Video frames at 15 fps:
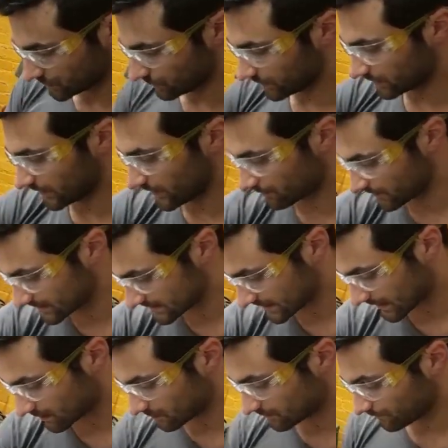you would clamp this
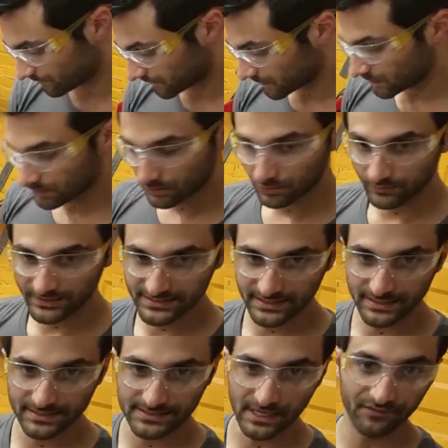down. The reason
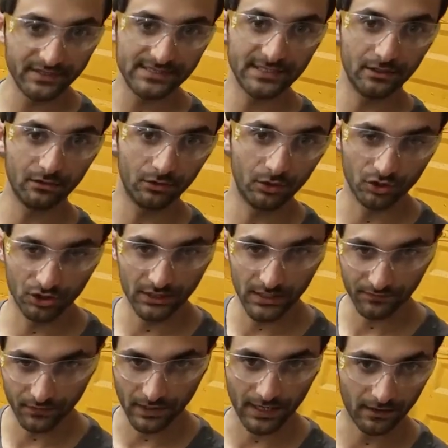is, obviously, you, should
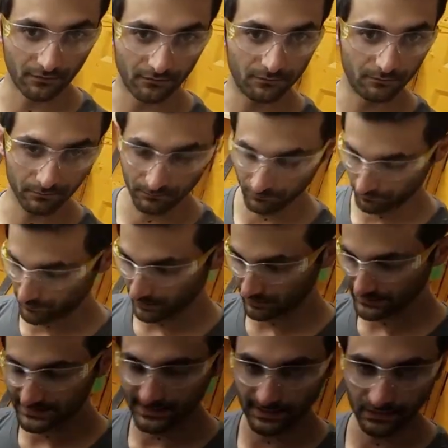never have bare
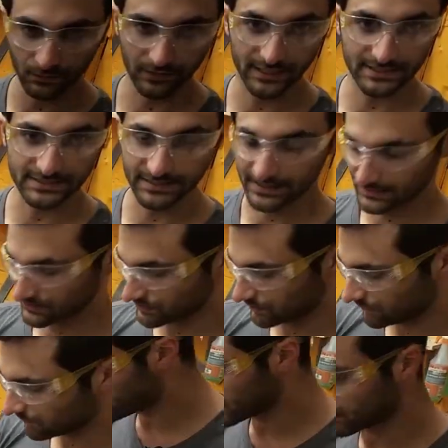skin. We'll get to that
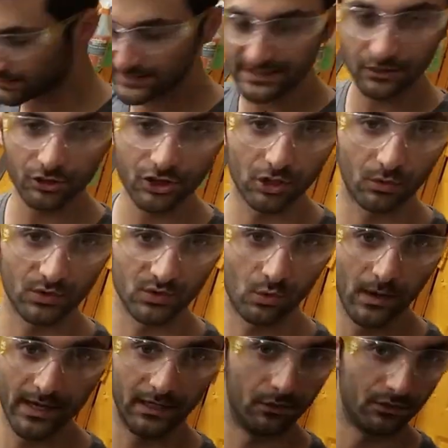soon. But it, let's say your shirt was
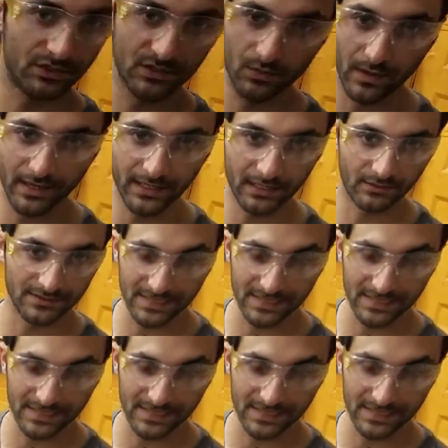wet, you were sweating, it was